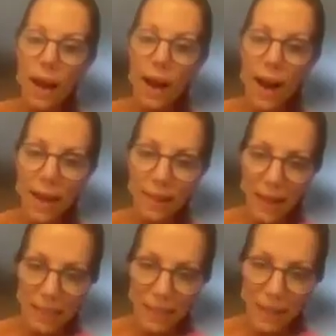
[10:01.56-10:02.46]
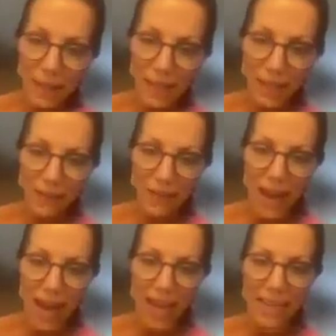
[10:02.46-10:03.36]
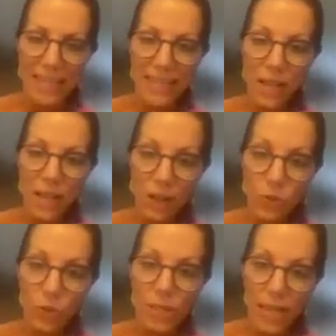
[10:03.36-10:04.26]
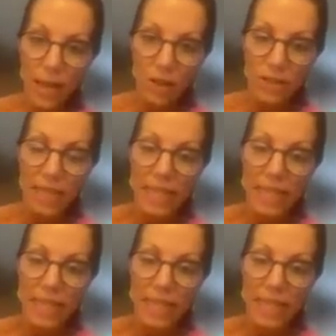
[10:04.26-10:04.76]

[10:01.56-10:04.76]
I like to think of that is ductal cells